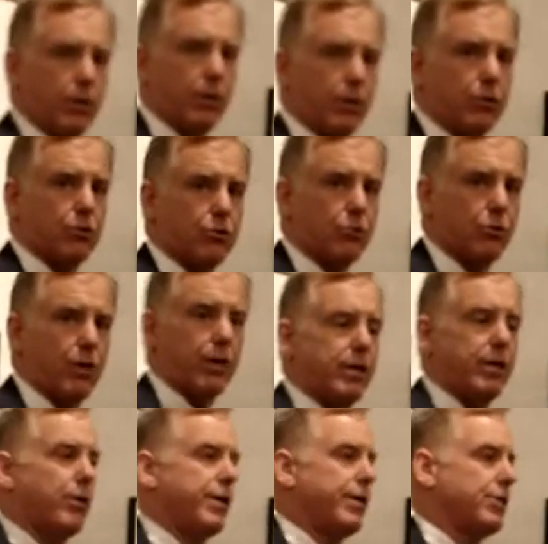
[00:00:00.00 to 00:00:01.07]
an
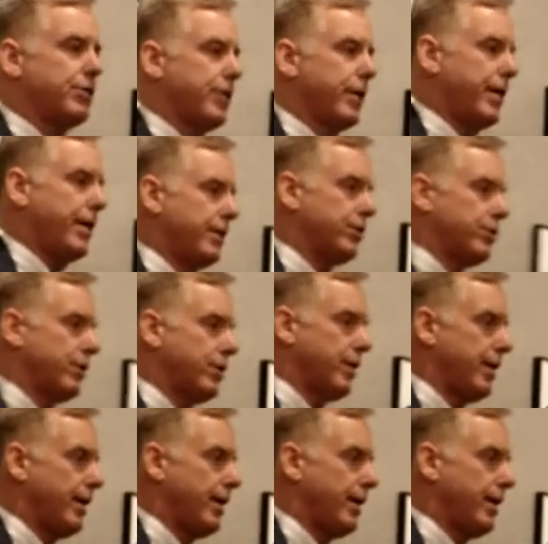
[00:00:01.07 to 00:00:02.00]
extraordinary change.